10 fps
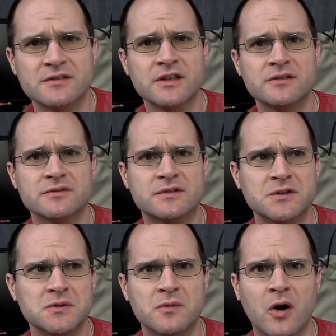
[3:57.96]
little
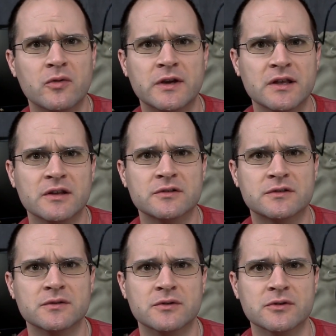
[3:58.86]
too hokey, a little
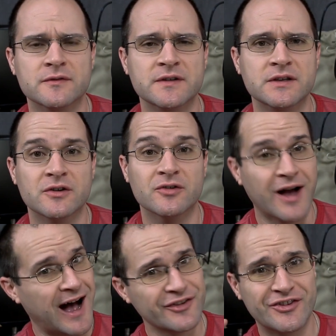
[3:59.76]
too goofy? You know,
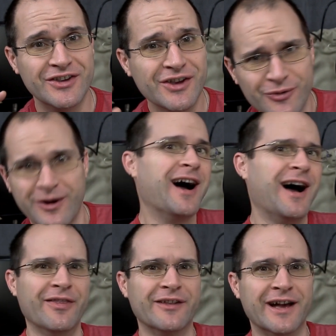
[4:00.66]
I'll you
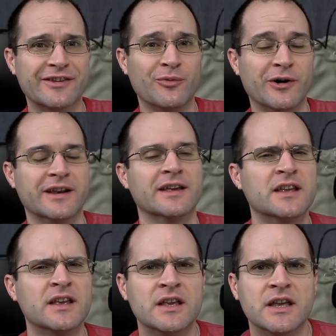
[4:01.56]
on the next one.
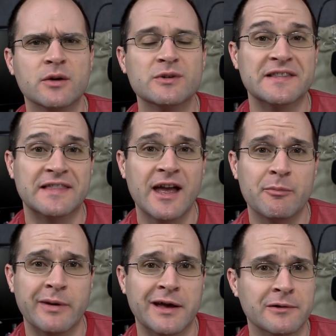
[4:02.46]
It wasn't
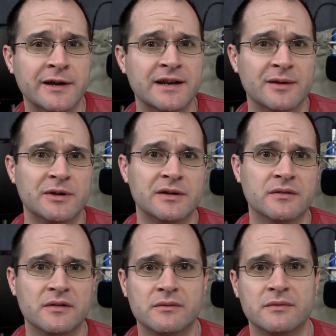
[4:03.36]
that bad, right? I mean,
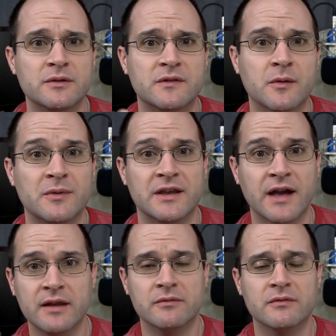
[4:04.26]
you, you tell me.
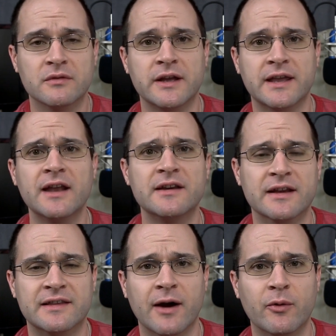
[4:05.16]
I like ending
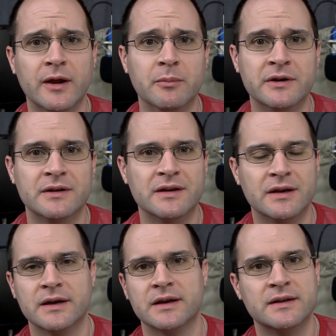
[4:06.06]
it that way, but
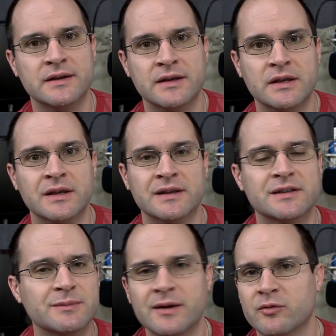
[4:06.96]

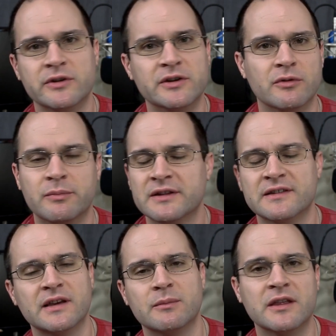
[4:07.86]
sometimes when you repeat
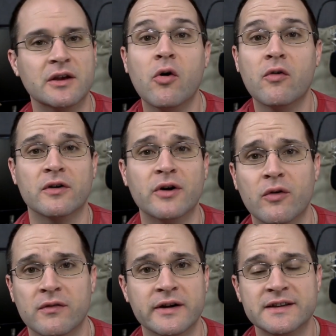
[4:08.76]
the same thing over and
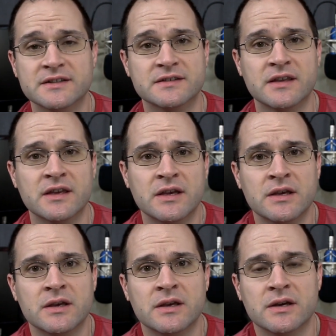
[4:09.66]
over, it just,
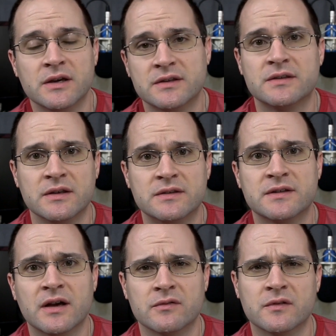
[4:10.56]
it, it
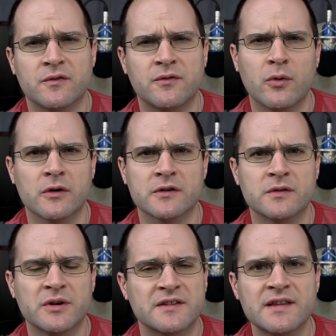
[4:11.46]
sounds
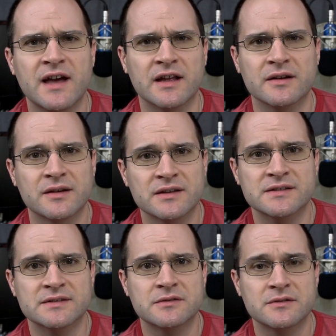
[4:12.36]
forced, but it's not,
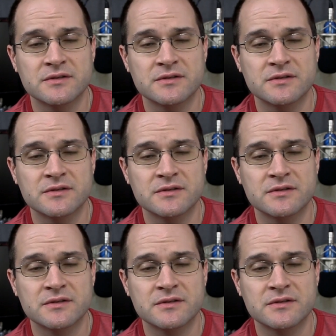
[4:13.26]
because